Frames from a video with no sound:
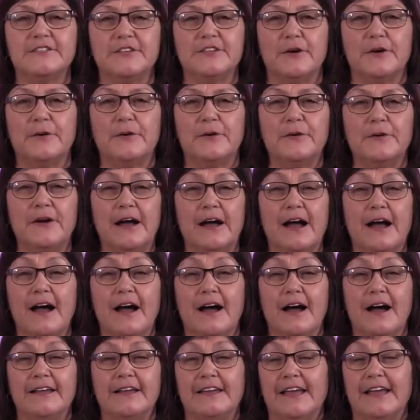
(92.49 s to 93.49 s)
So
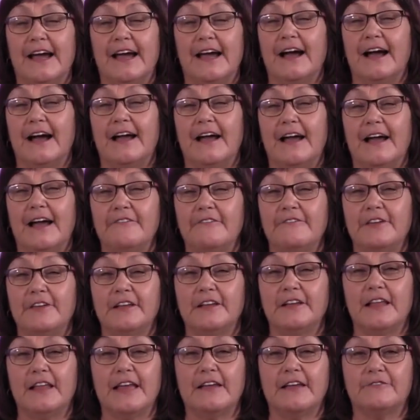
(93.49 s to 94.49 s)
yeah, I
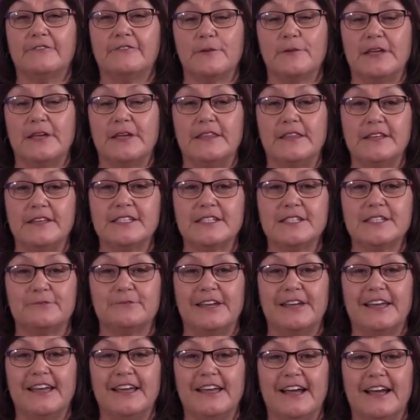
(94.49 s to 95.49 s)
feel like for me this
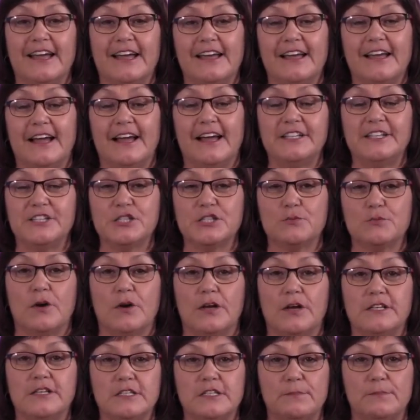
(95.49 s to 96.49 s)
week, I, I just
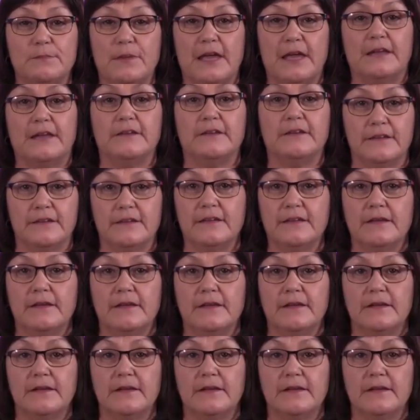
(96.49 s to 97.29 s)
want to spend